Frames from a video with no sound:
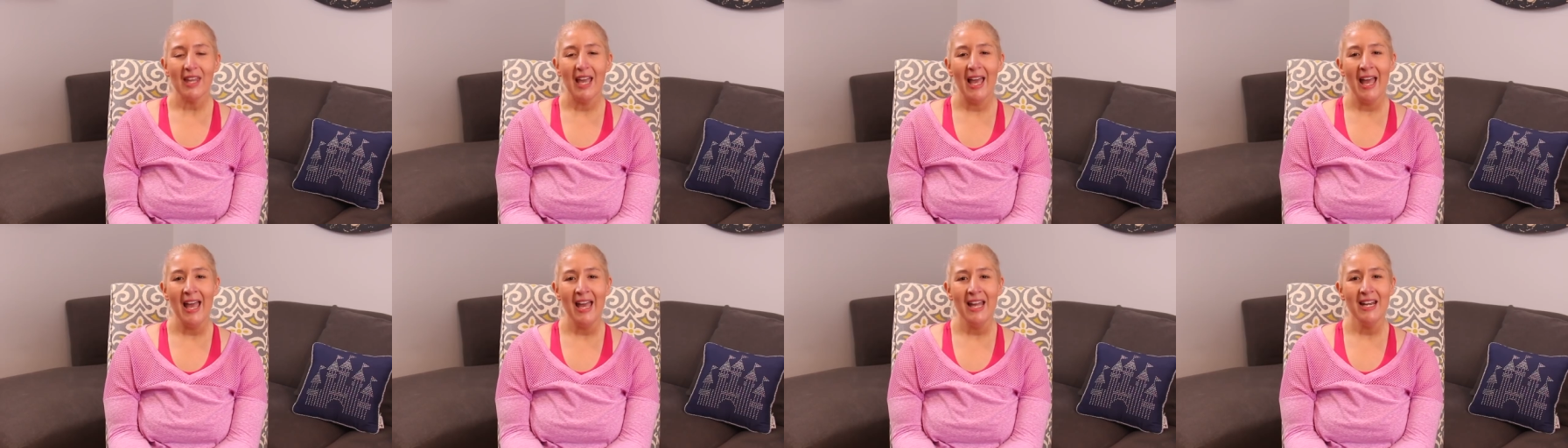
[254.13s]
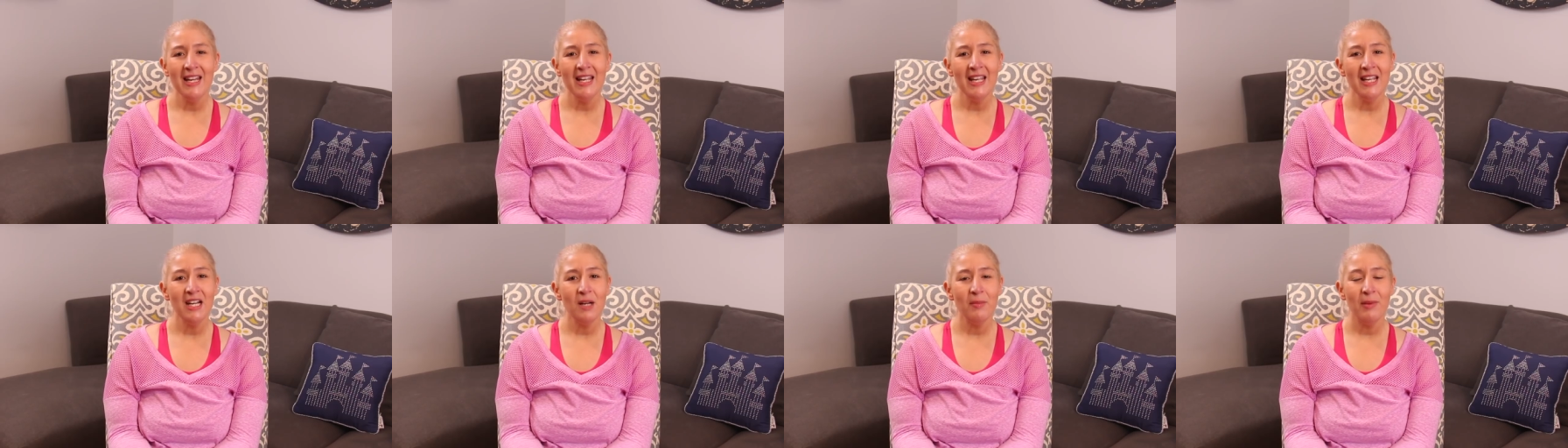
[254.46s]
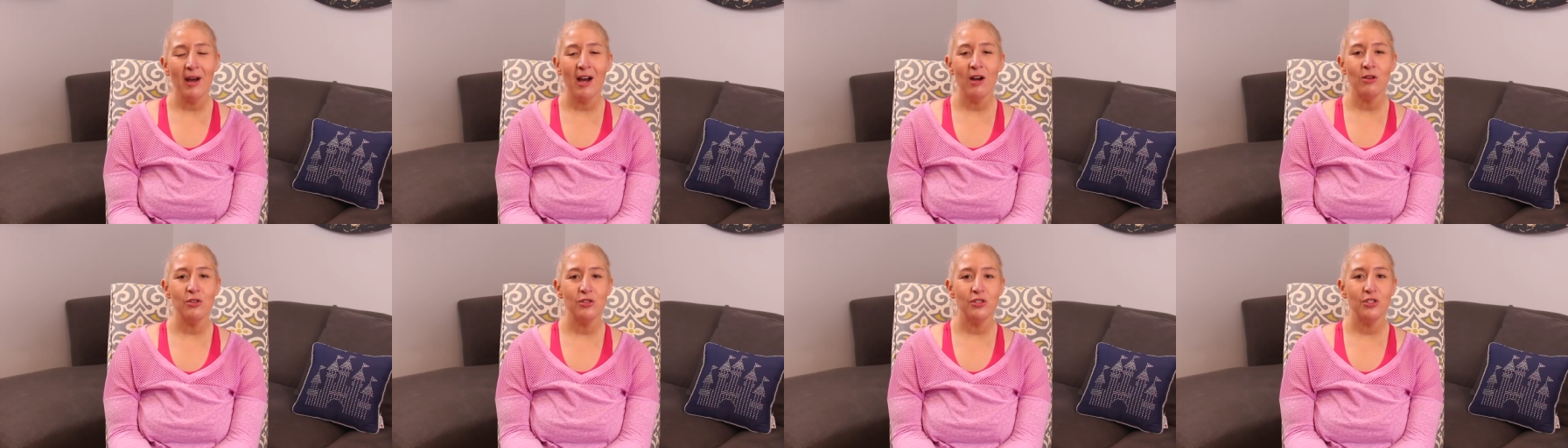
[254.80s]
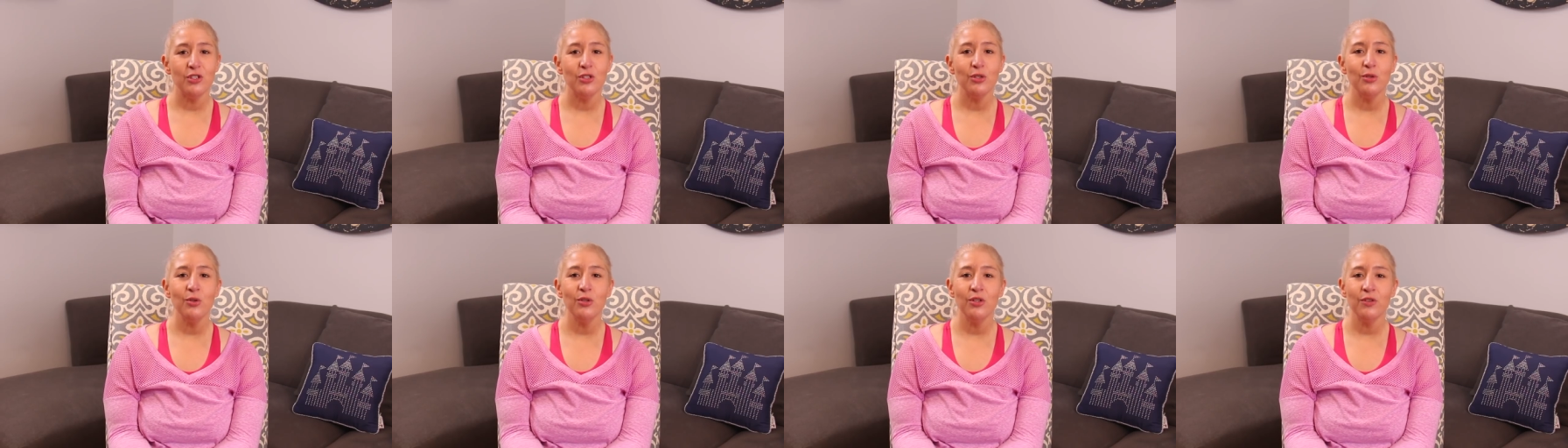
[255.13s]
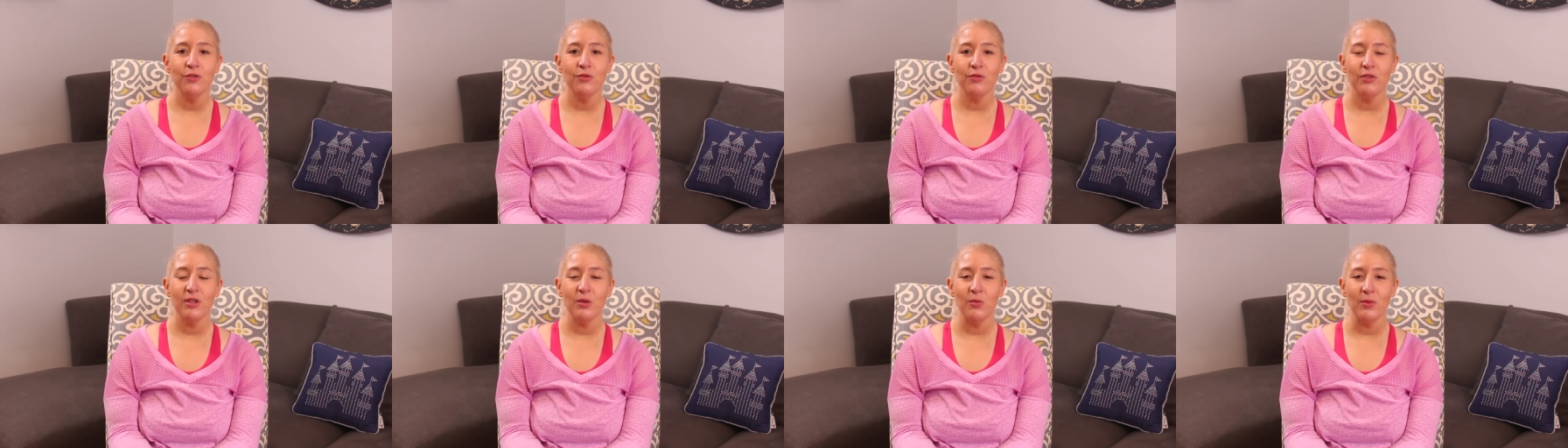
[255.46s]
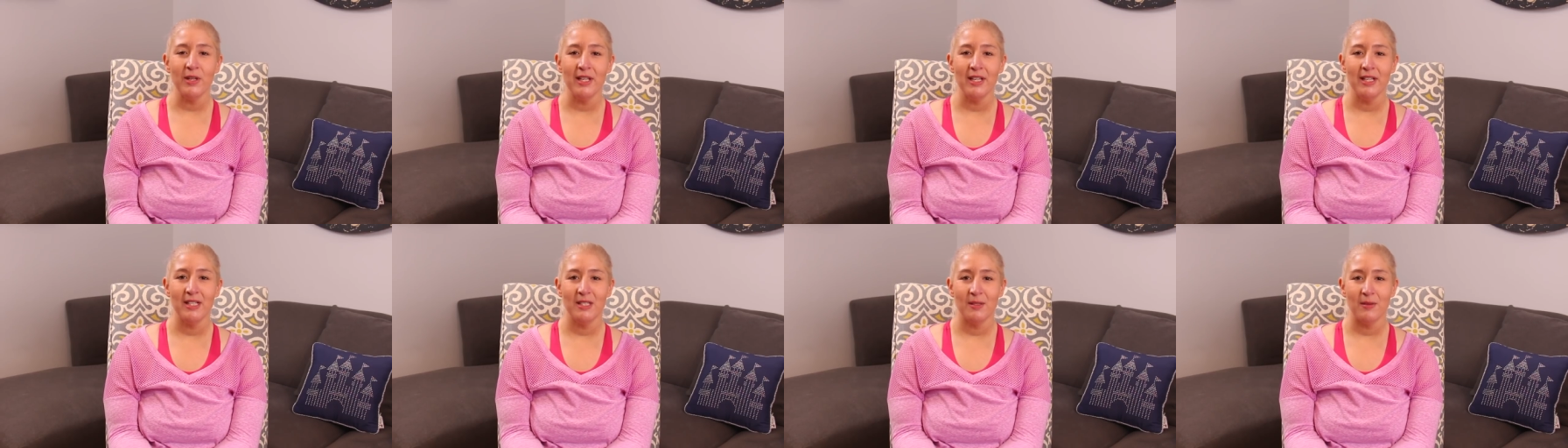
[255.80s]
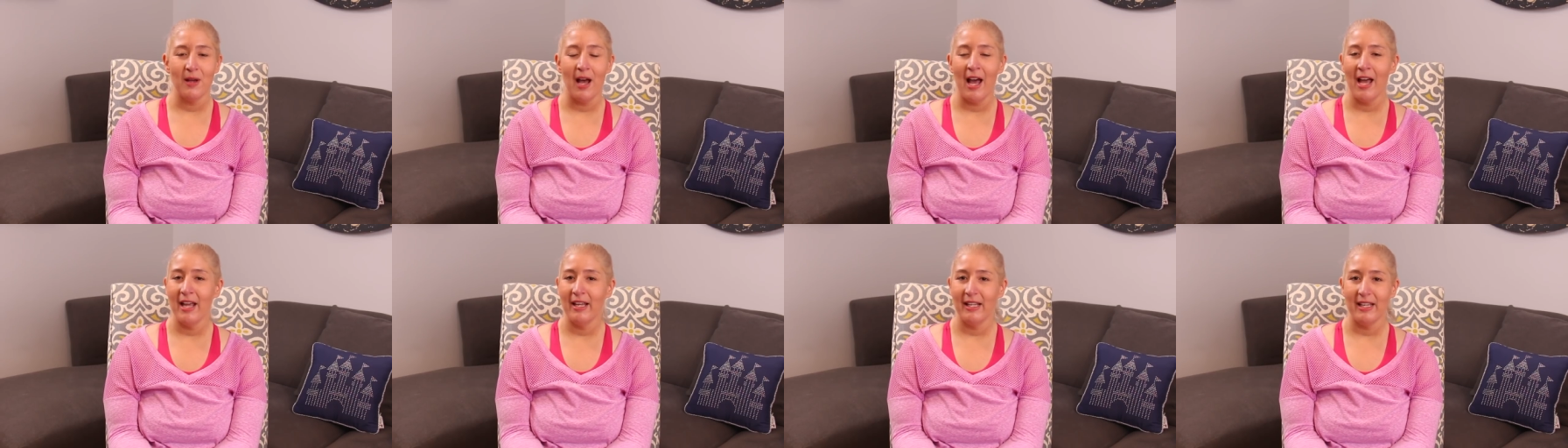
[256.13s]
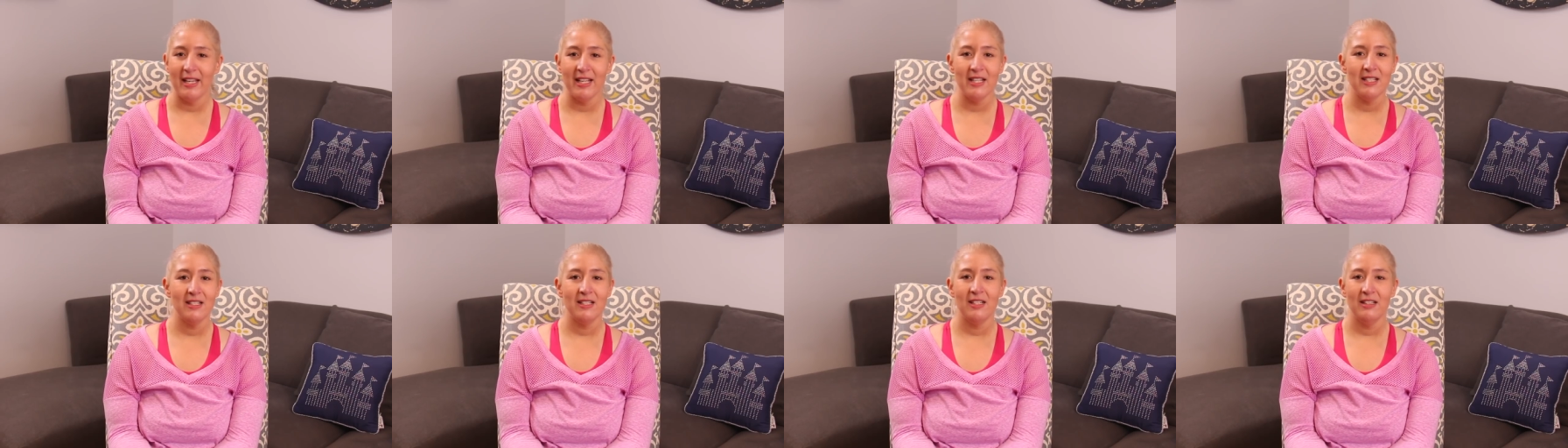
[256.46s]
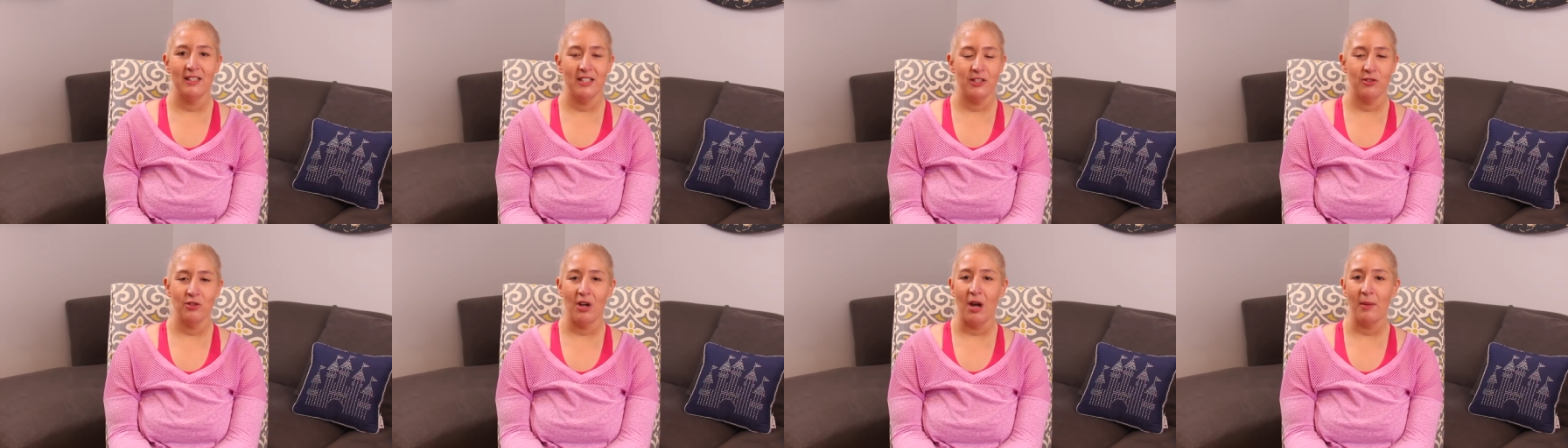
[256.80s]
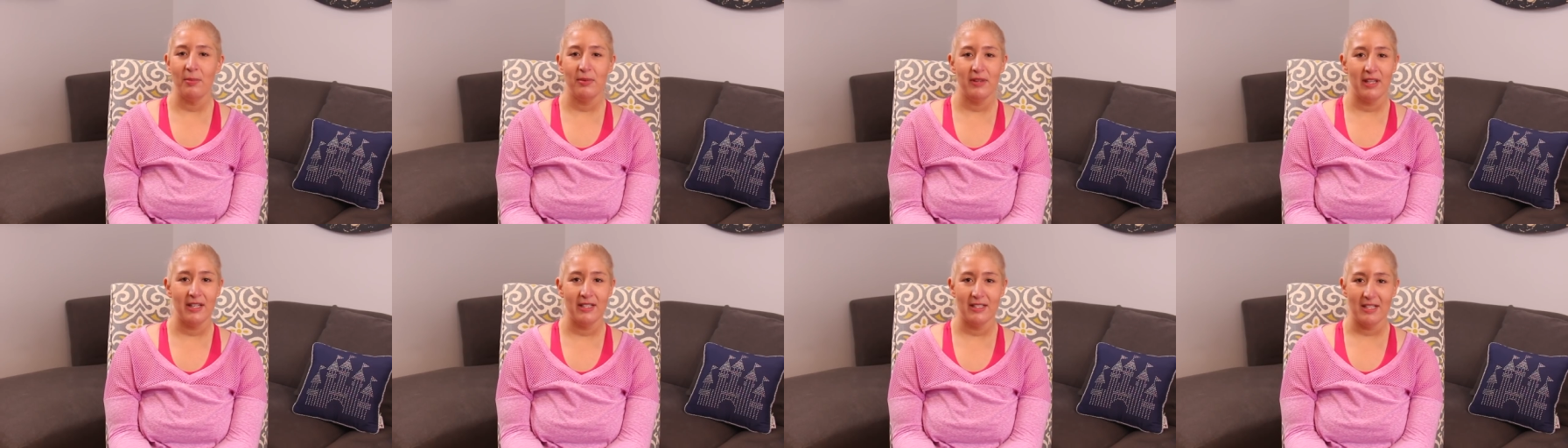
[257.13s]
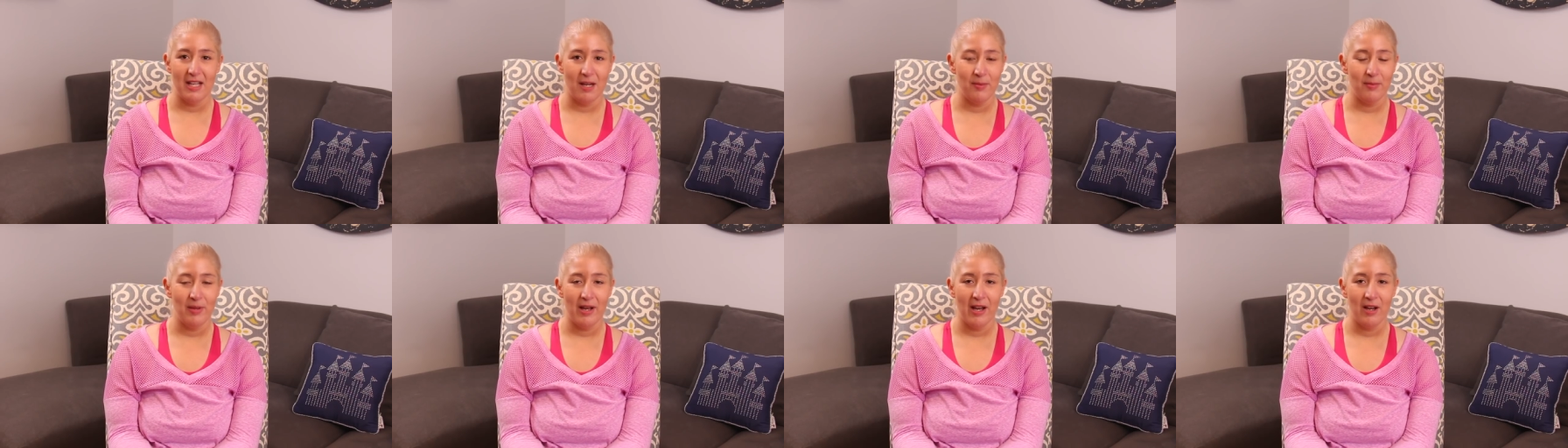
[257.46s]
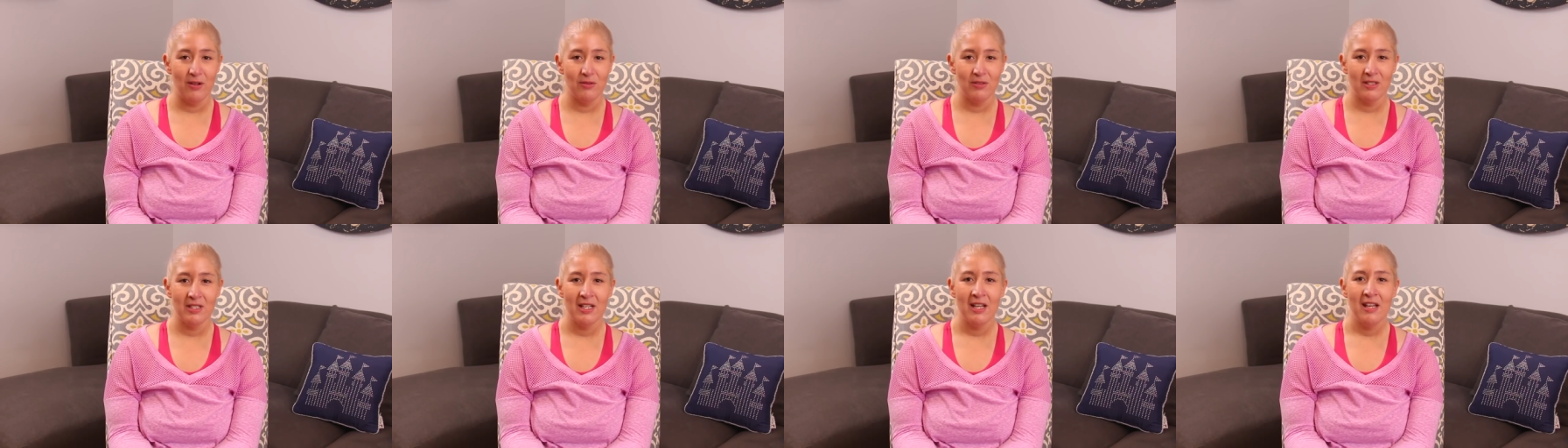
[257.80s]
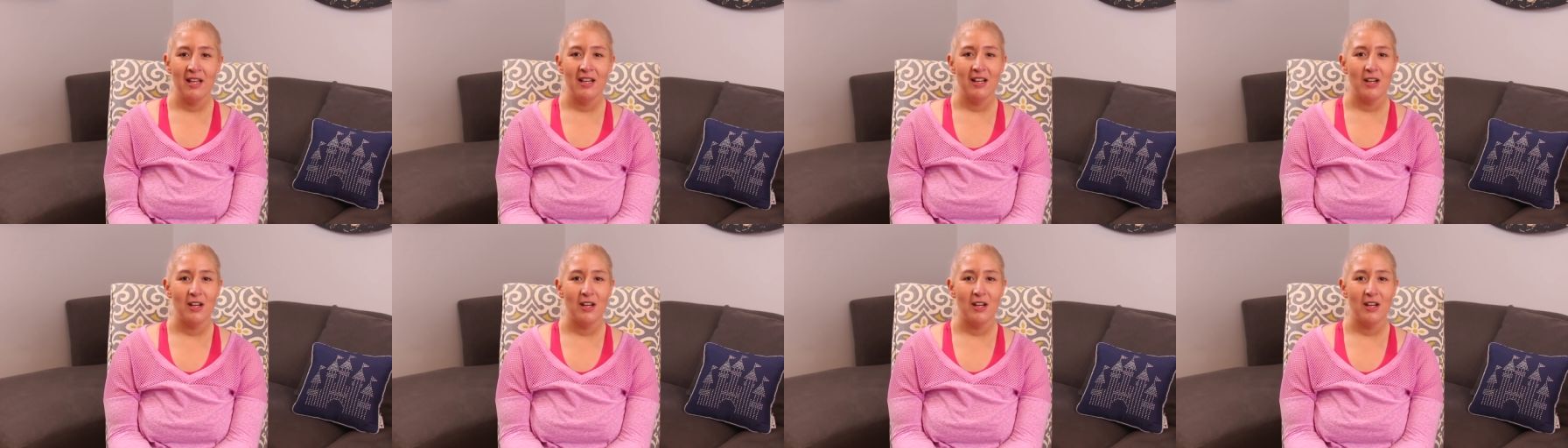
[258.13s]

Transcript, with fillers: and in about two to three weeks, I instantly dropped like 10 pounds.